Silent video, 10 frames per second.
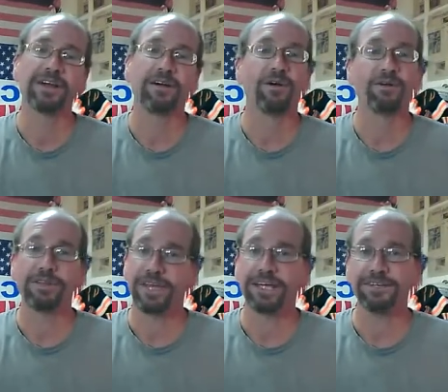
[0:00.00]
or
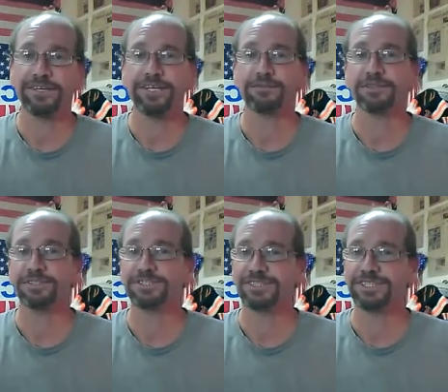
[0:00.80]
the 18th, which
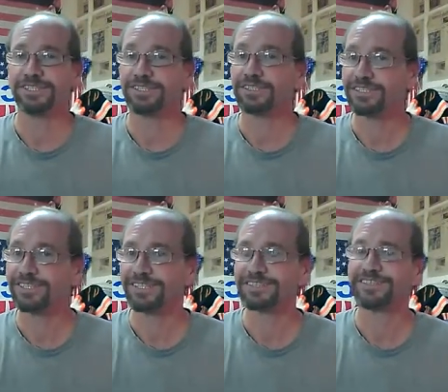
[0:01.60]
is
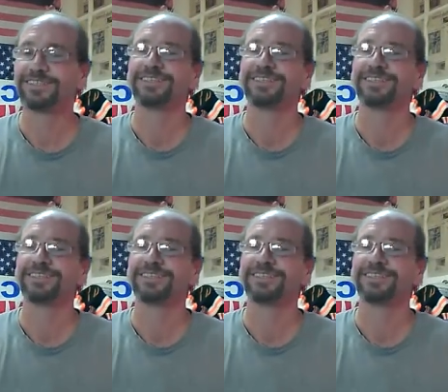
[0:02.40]
666.